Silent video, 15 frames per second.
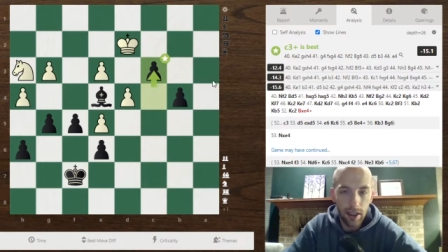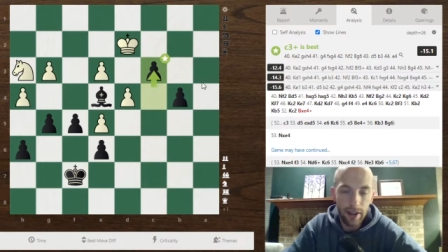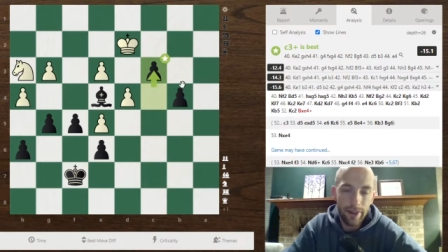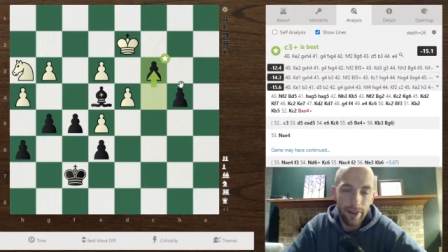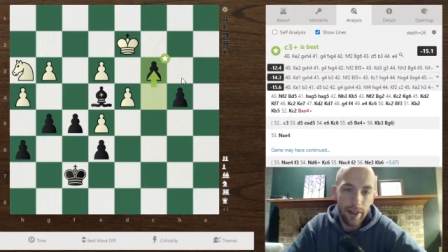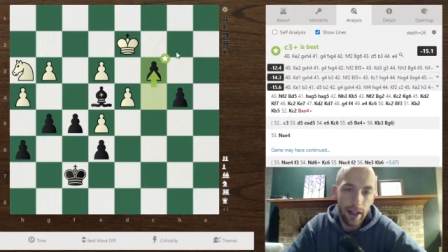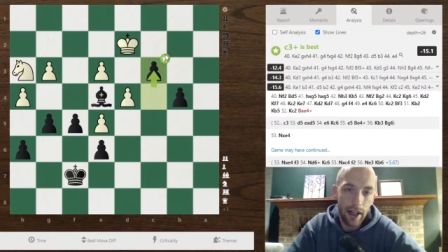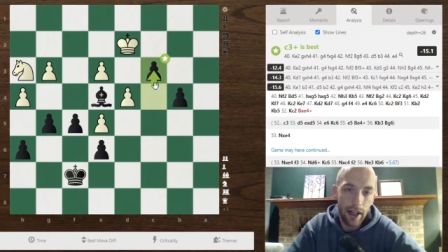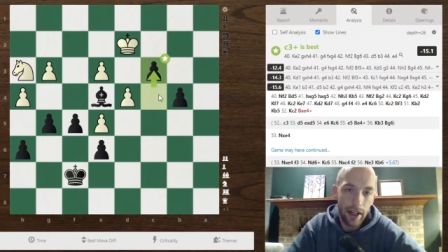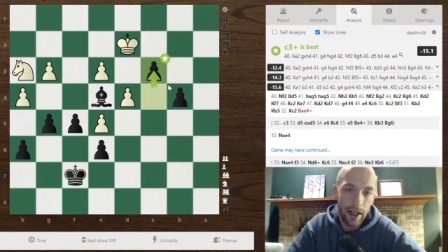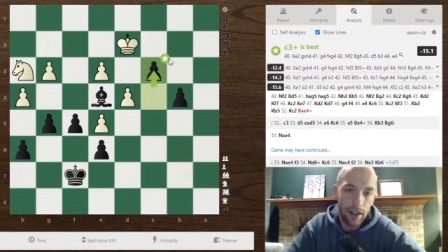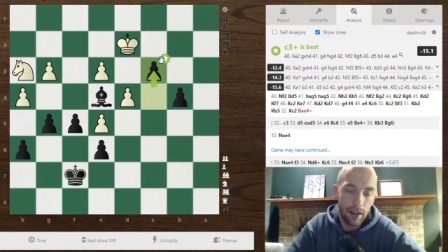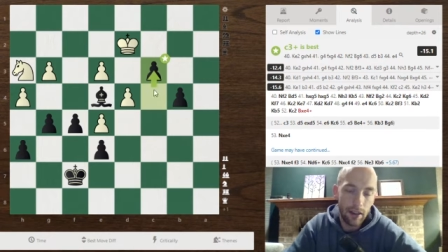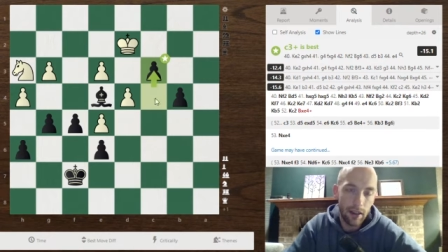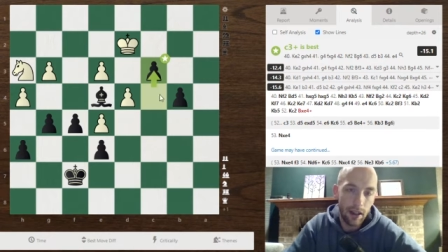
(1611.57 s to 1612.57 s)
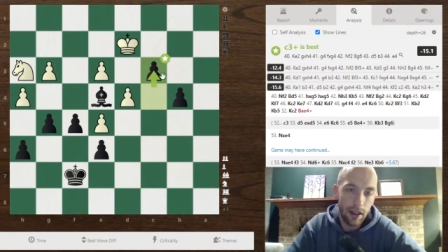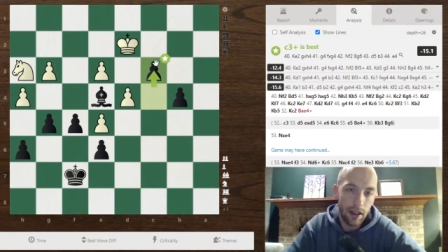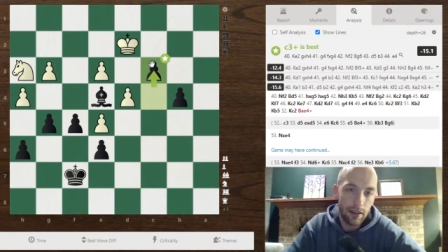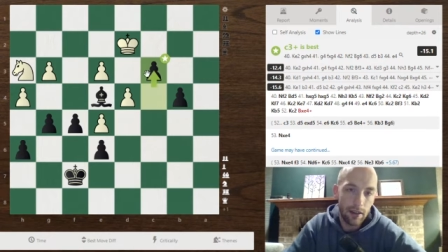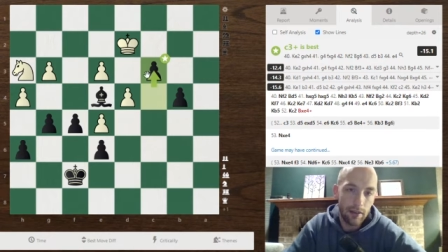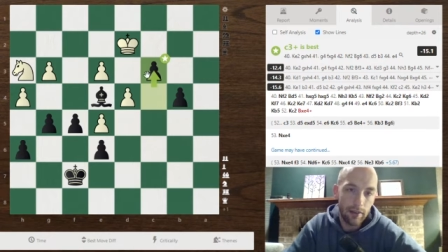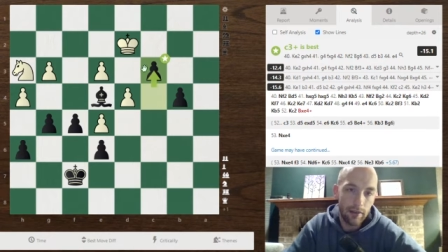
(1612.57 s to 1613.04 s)
that I had a lot
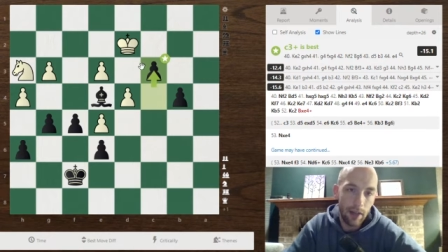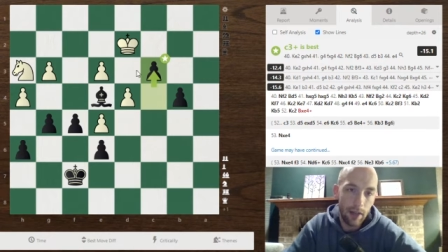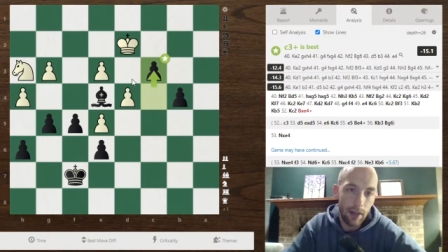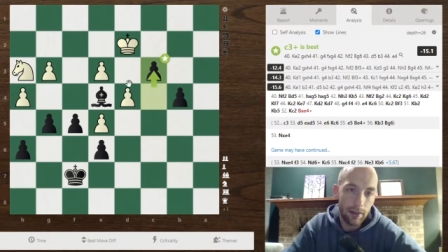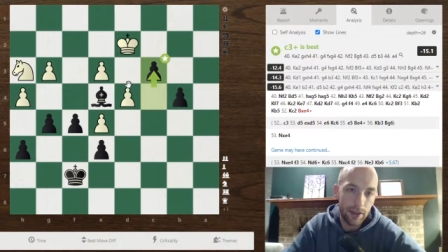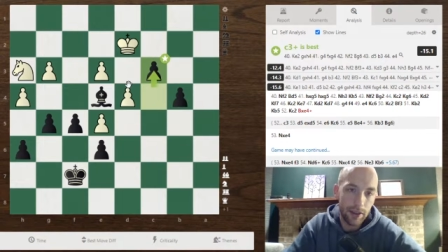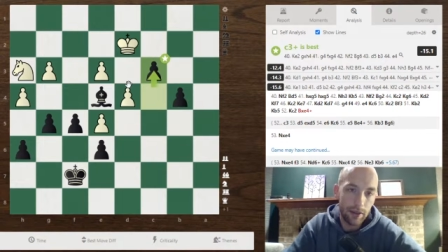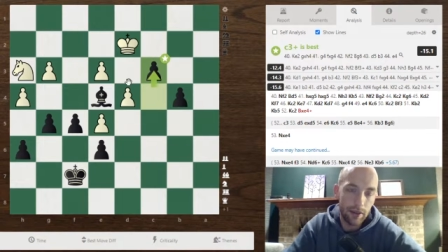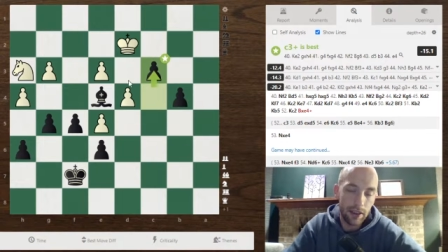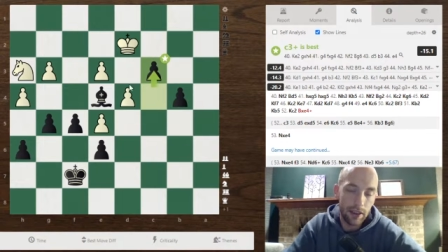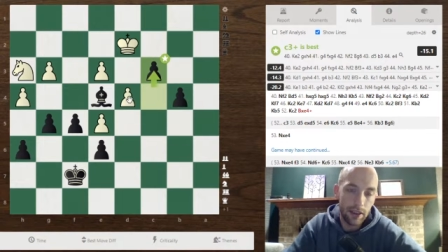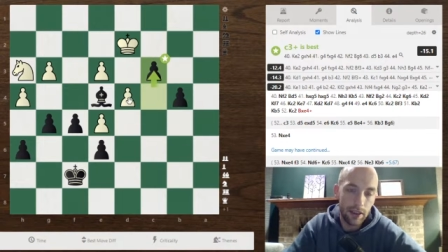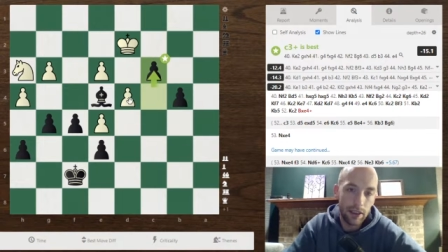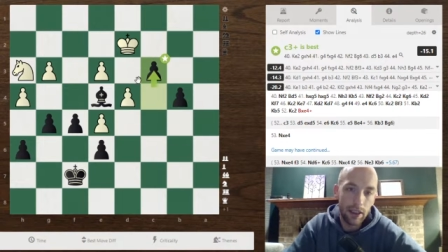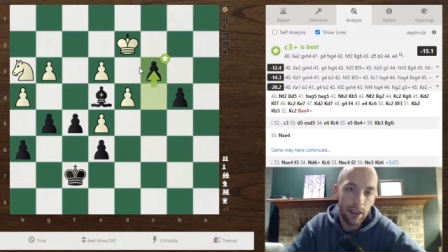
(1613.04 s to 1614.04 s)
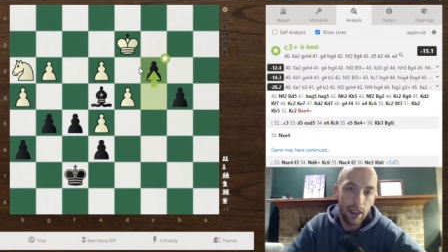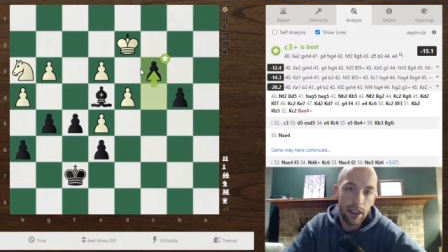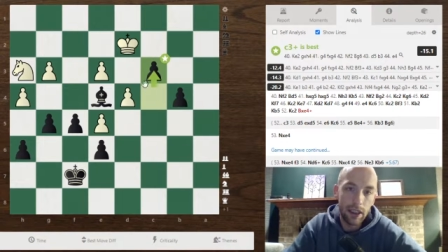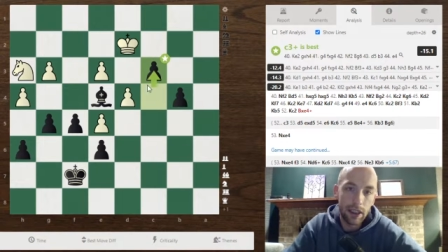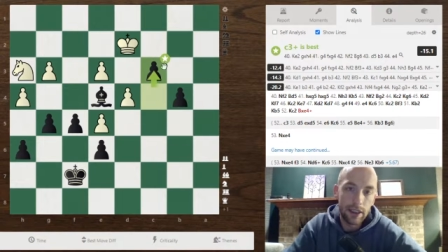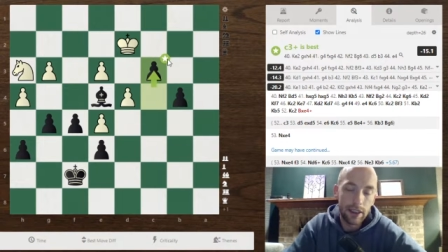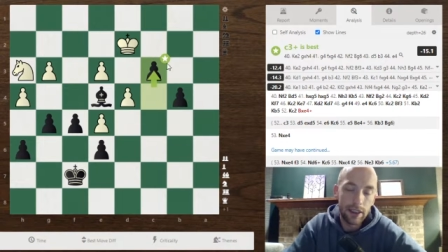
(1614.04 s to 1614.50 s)
of opportunity
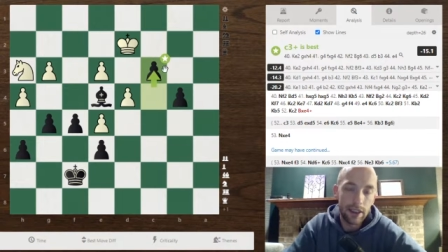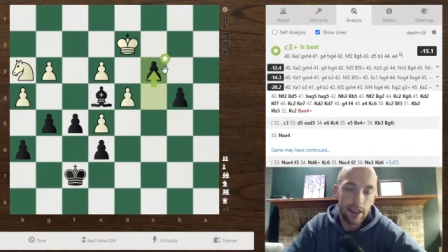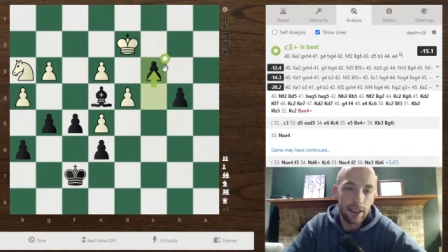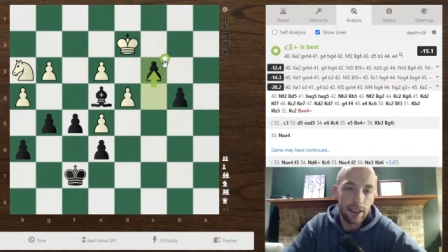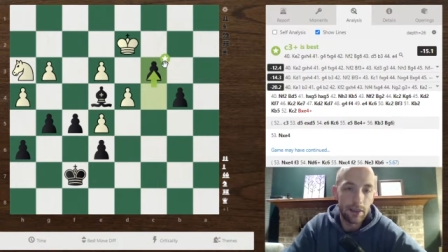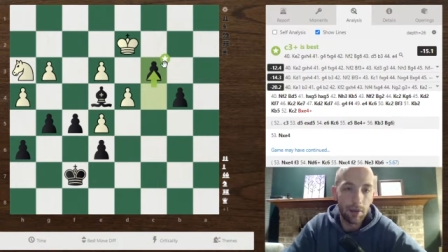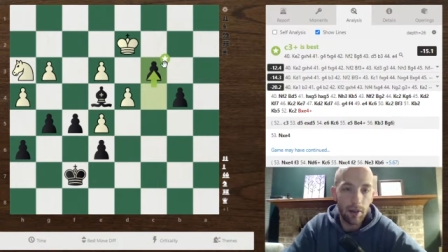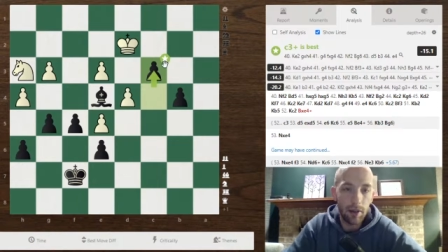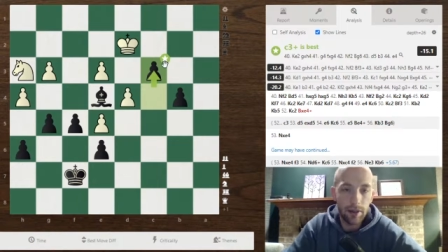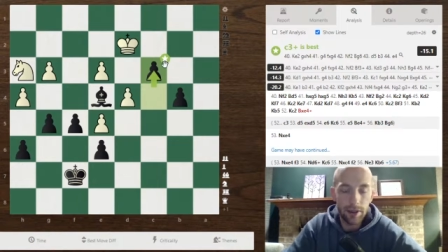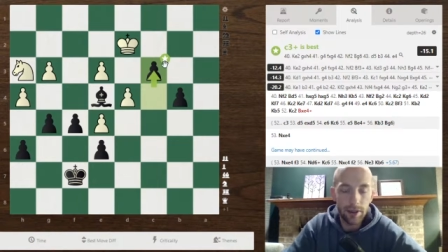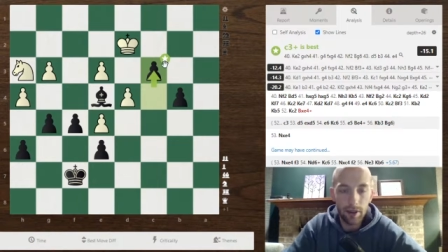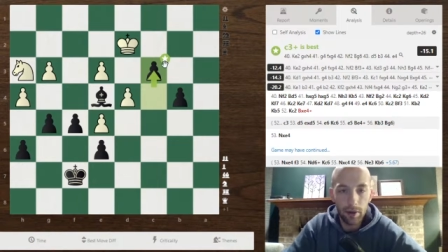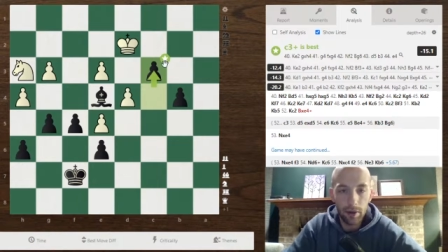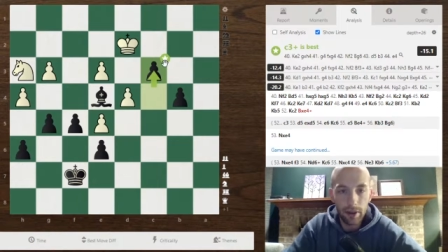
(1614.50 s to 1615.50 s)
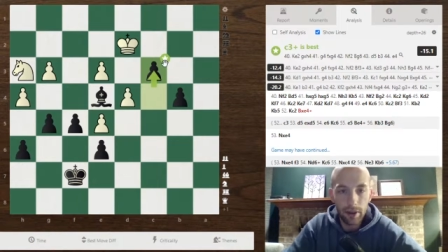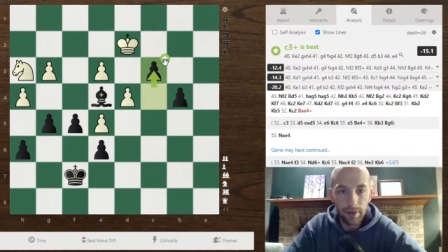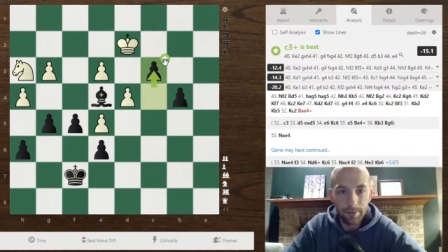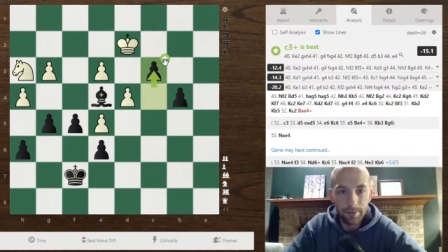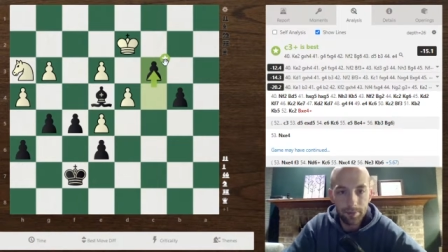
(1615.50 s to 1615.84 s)
to get these pawns going.